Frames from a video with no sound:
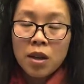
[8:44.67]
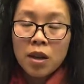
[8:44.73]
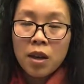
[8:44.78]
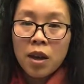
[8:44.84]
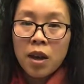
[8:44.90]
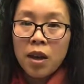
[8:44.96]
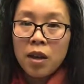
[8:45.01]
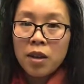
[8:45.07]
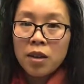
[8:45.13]

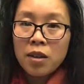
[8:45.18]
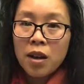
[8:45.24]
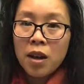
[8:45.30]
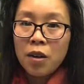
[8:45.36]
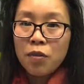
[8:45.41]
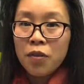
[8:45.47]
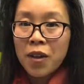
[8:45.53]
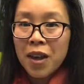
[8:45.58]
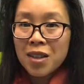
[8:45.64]
can
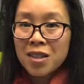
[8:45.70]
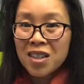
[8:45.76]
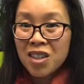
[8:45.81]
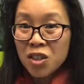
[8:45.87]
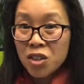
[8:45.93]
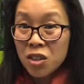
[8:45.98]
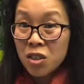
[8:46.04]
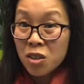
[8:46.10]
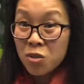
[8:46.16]
affect
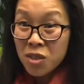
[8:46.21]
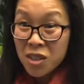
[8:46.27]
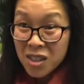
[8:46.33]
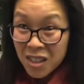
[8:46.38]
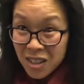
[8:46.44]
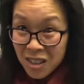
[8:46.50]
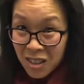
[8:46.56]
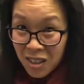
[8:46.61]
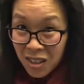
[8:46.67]
insulin
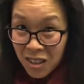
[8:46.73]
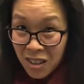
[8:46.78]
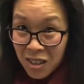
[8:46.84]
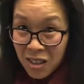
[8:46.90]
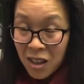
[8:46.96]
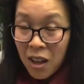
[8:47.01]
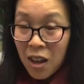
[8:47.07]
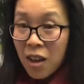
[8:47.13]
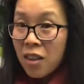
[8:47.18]
resistance.